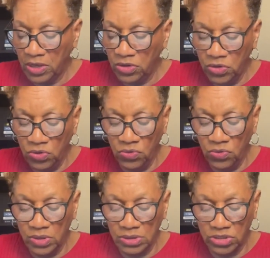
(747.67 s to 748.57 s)

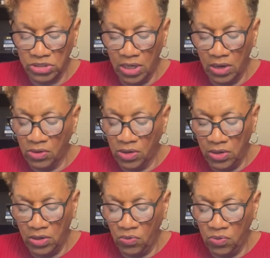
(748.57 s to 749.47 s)
you share,
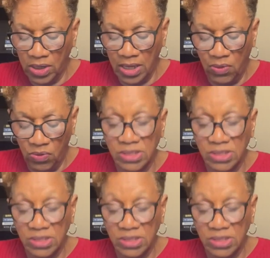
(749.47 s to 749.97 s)
what